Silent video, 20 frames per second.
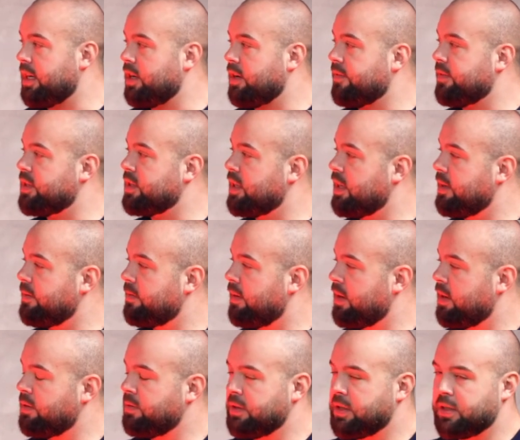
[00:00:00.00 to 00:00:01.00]
and obviously I
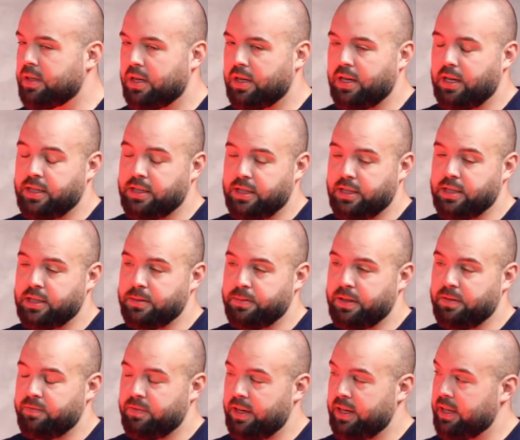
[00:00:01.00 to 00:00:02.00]
know he seems to
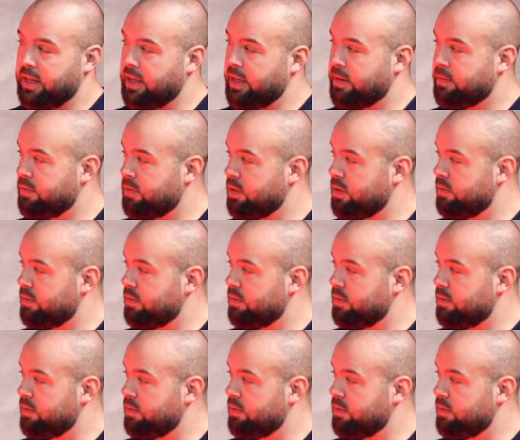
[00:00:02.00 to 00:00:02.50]
be really.